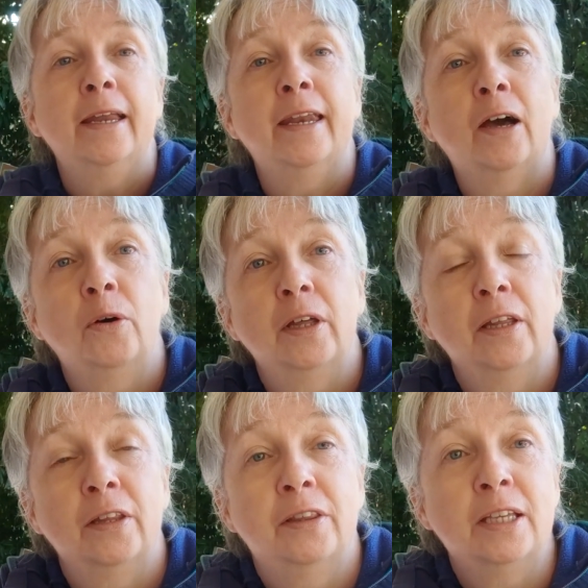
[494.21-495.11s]
Now,
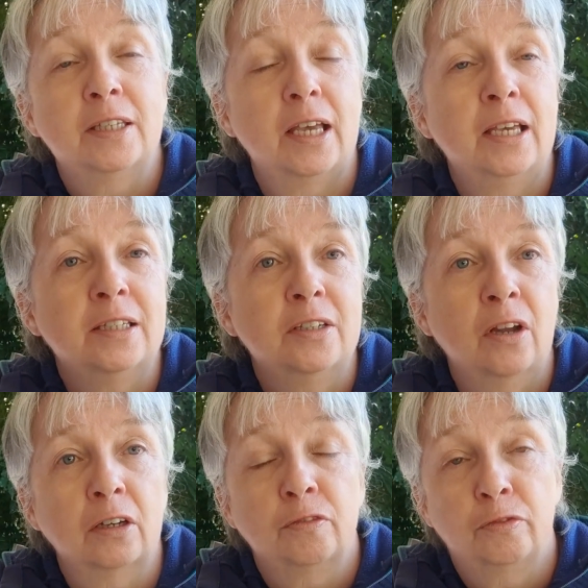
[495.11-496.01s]
this is
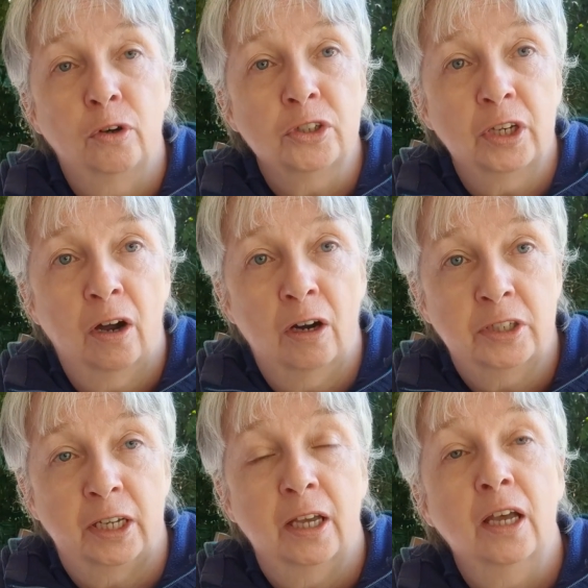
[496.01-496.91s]
not frost
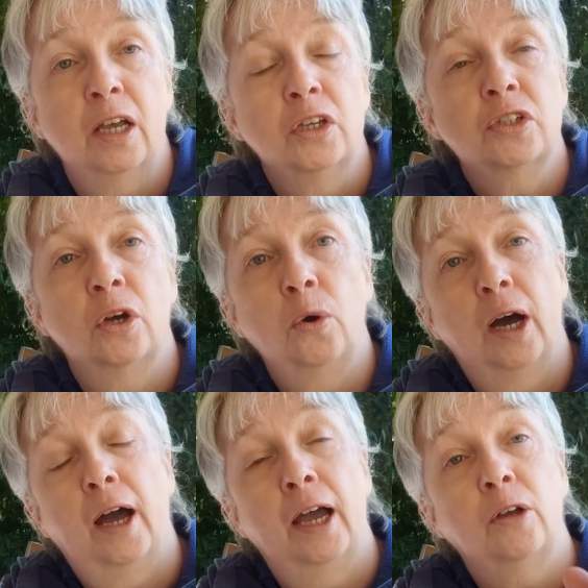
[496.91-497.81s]
hardy,
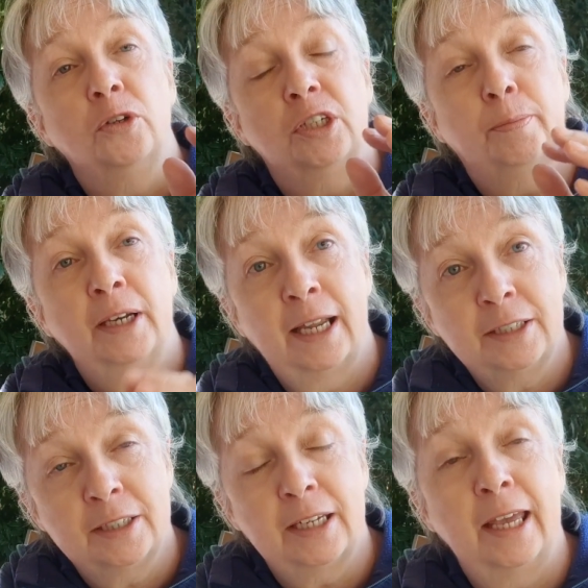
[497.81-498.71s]
so I'm going to
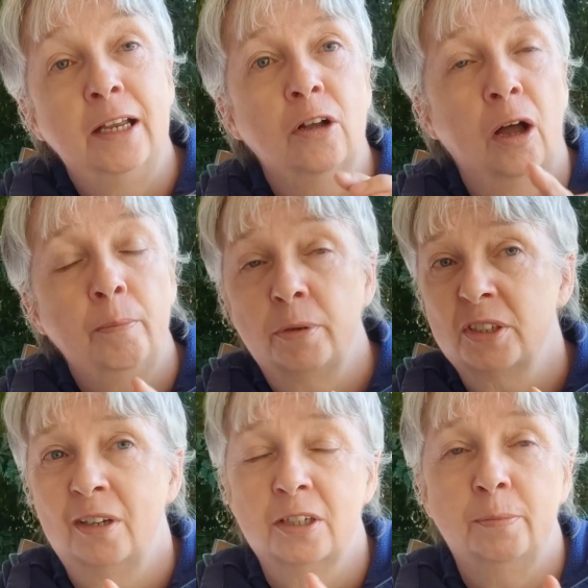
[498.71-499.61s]
plant it in
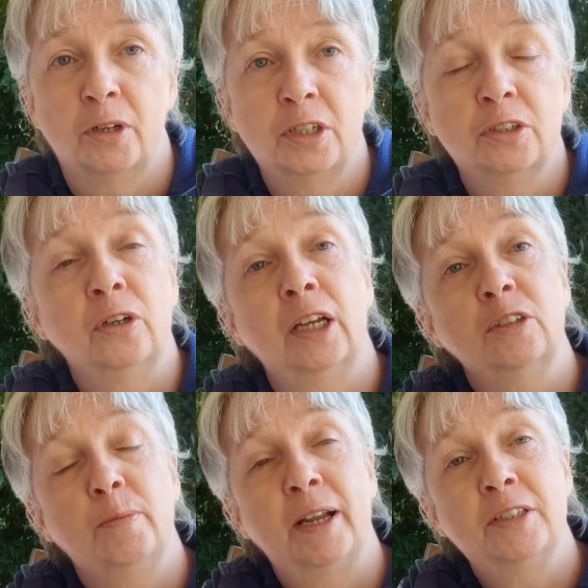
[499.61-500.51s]
compost, not in potting soil. I'm
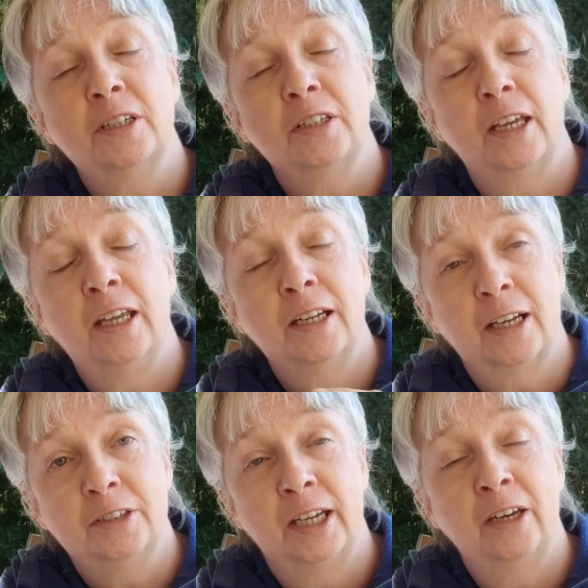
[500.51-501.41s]
going to be planting it in a
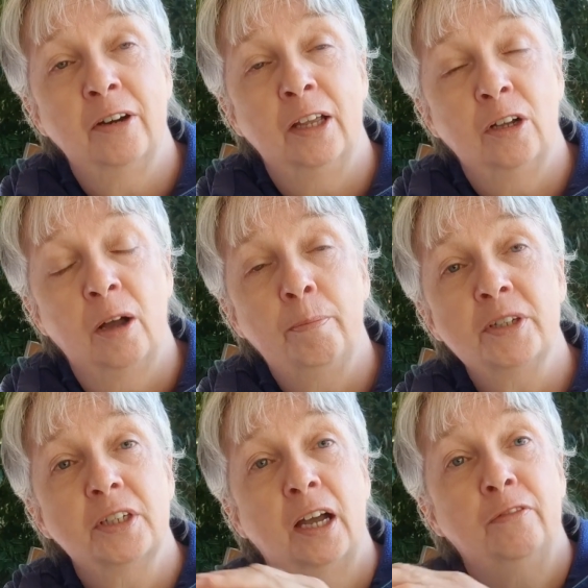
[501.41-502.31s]
container in
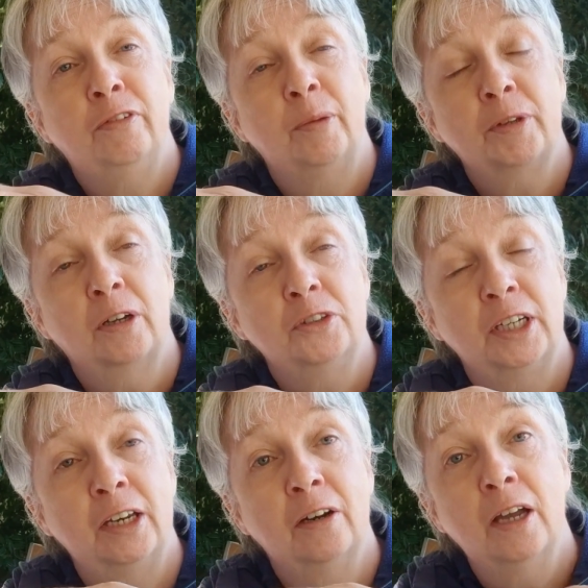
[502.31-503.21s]
compost. I'll fill up the
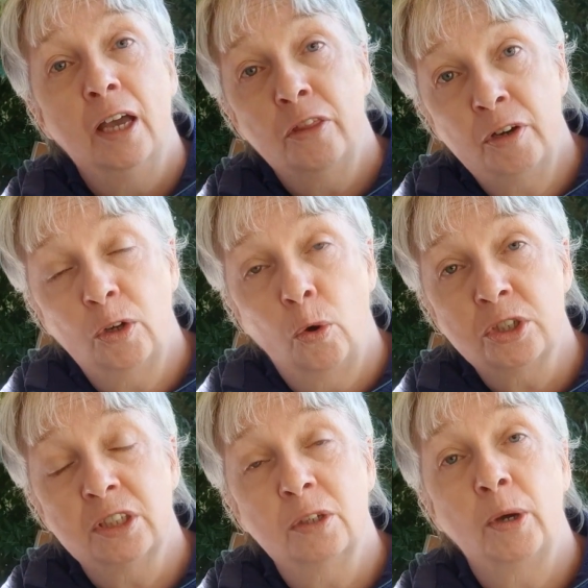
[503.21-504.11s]
container
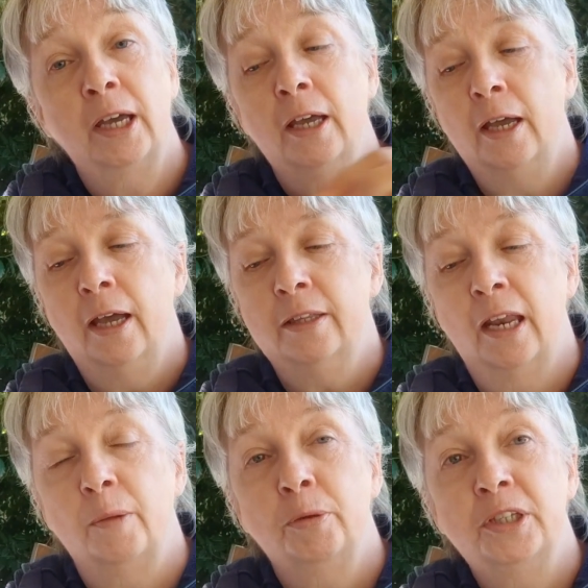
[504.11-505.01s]
3/4 of the way,
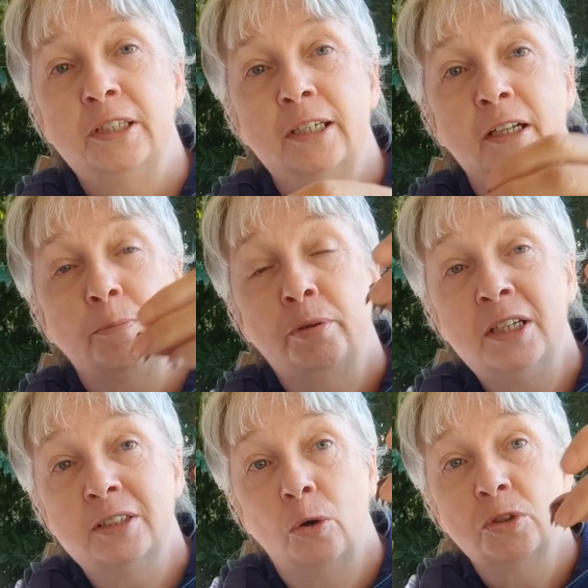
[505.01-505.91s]
then I'll put these little
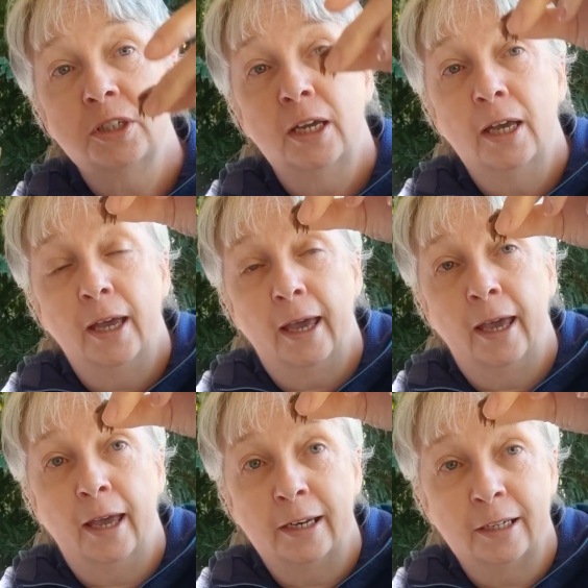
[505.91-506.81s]
pre-soaked
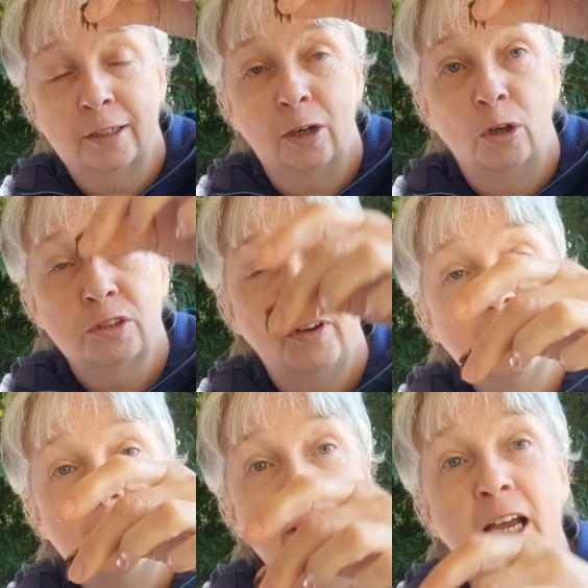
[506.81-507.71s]
little claws
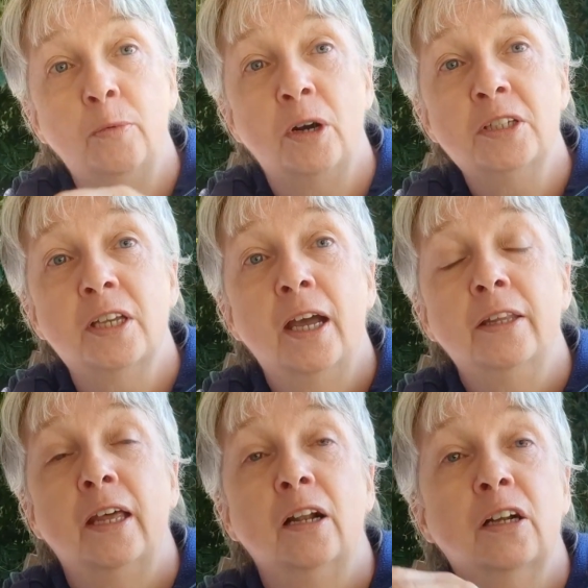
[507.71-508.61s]
facing downwards,
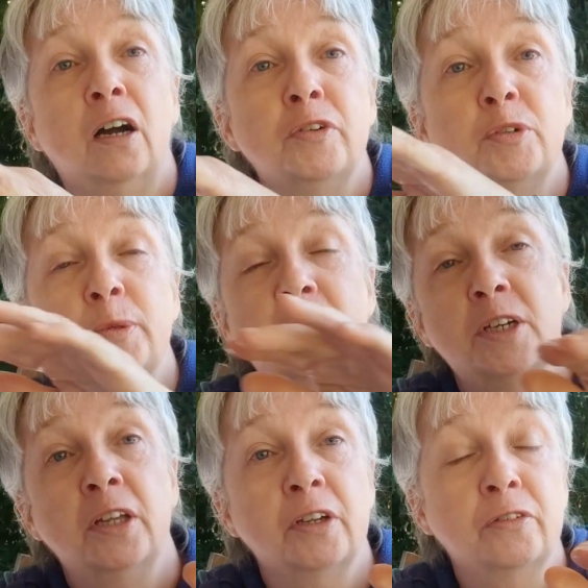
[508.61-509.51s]
then I'll cover it with
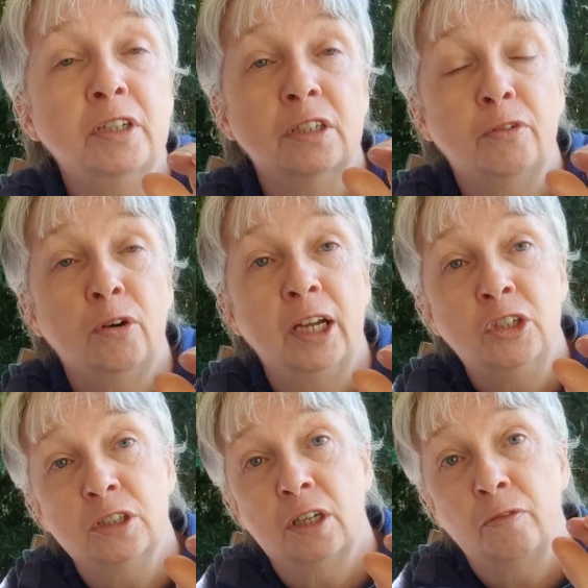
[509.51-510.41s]
another 3 to 4
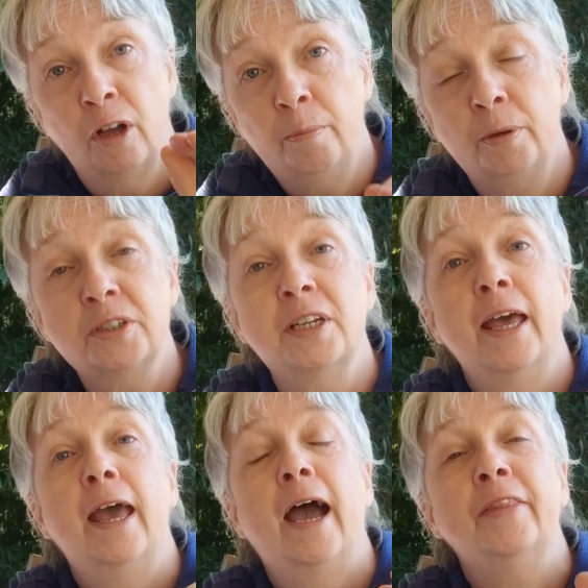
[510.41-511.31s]
inches of compost,
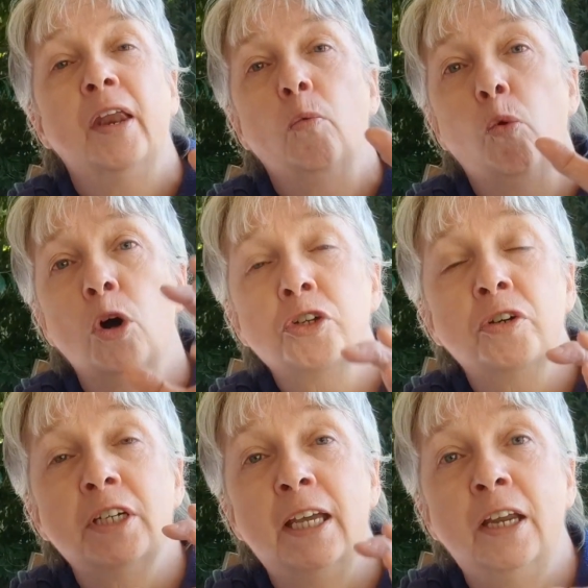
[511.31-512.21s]
and then
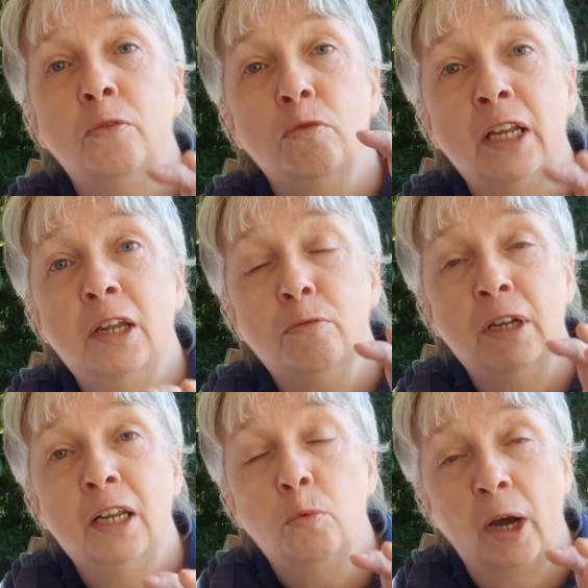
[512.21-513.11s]
water it in
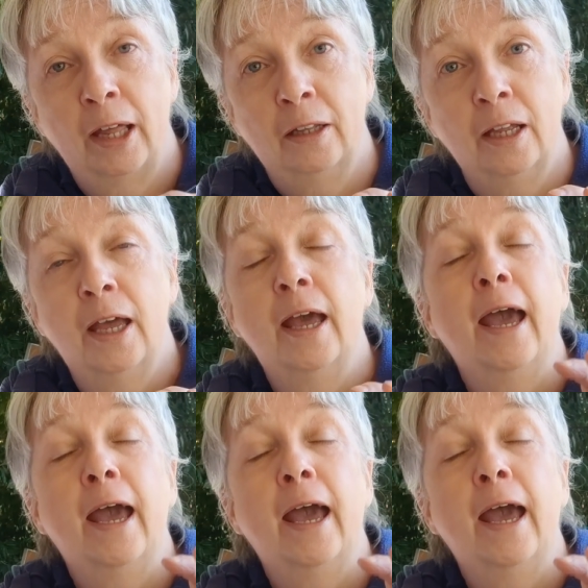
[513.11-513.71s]
really well.